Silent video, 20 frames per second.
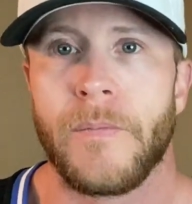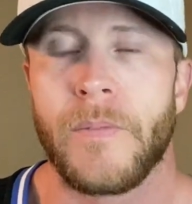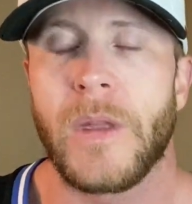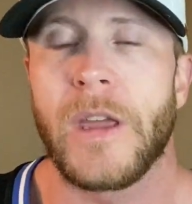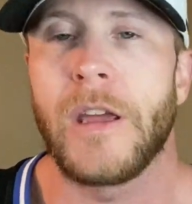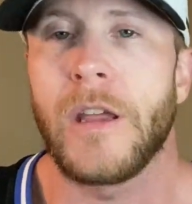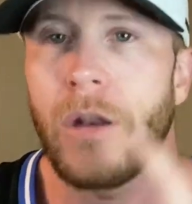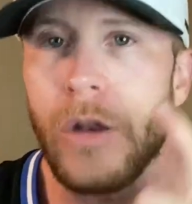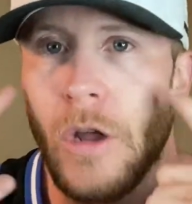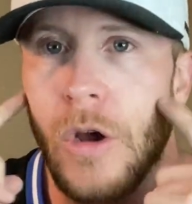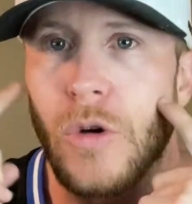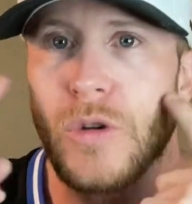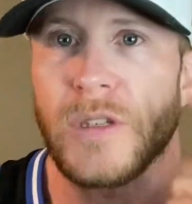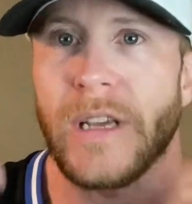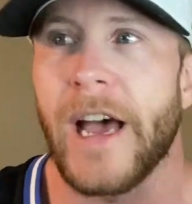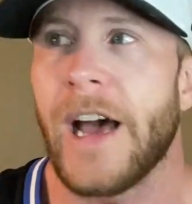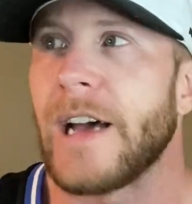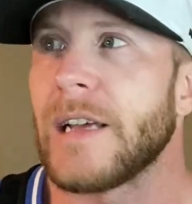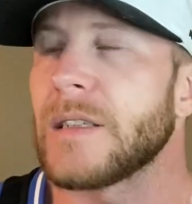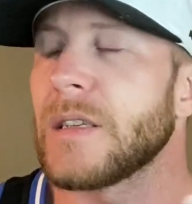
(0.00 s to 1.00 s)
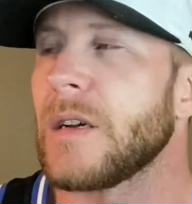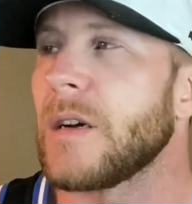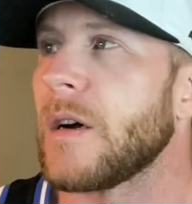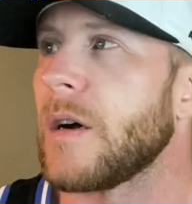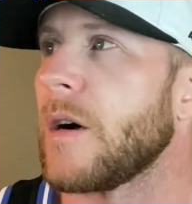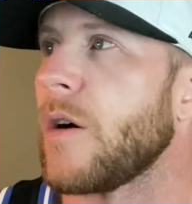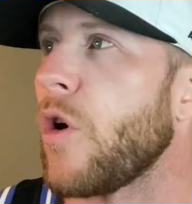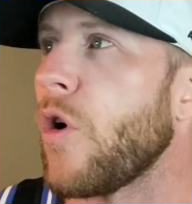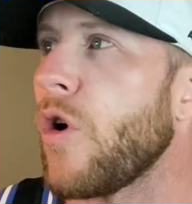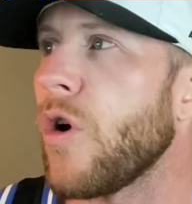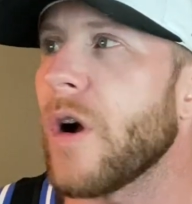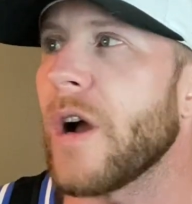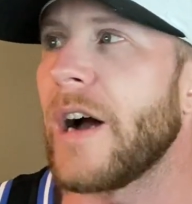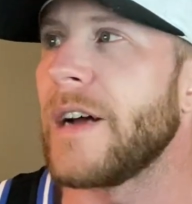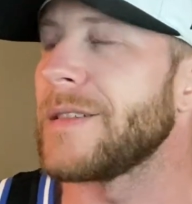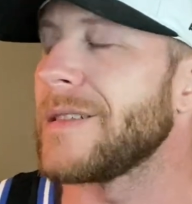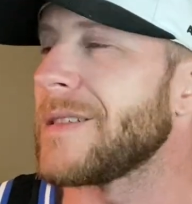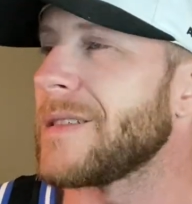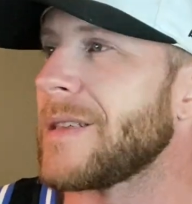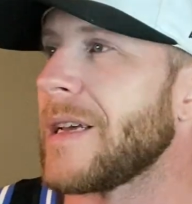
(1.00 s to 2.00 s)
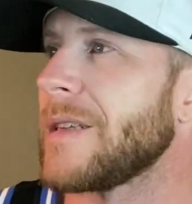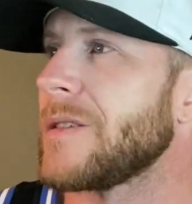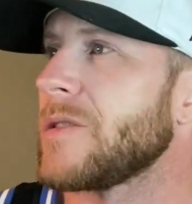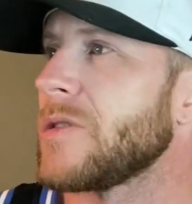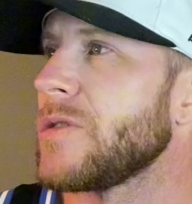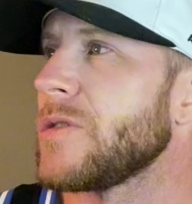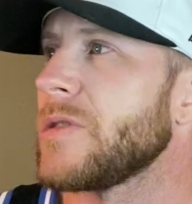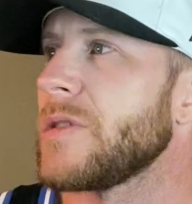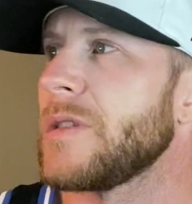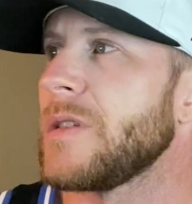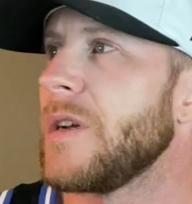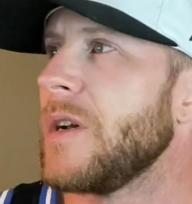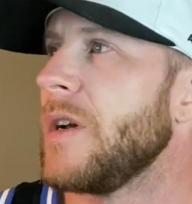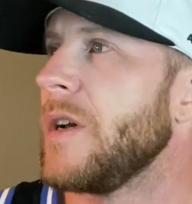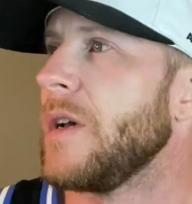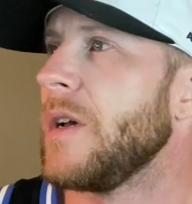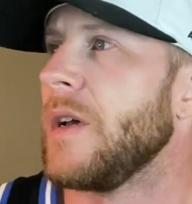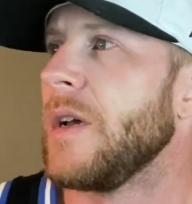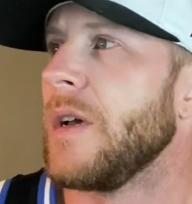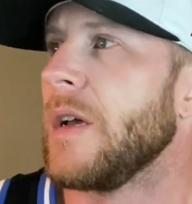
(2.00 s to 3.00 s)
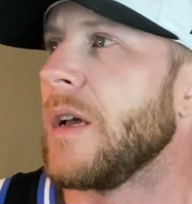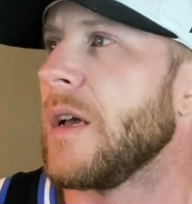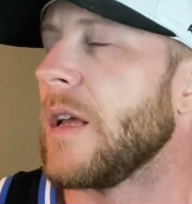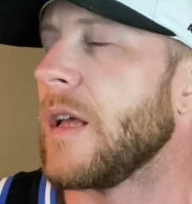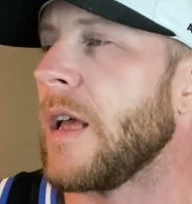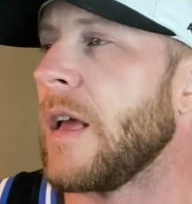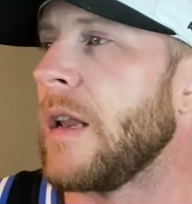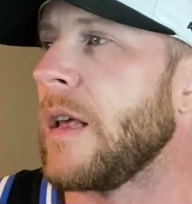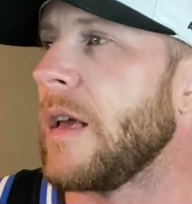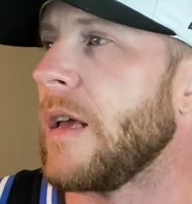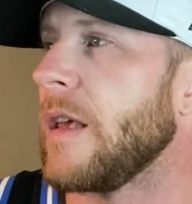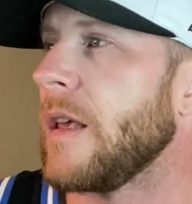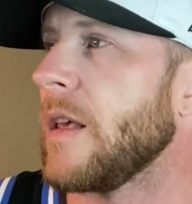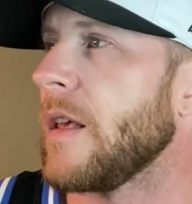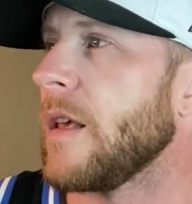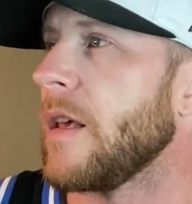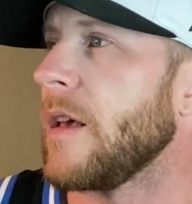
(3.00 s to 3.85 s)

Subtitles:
It knows. It has all kinds of sensors in it.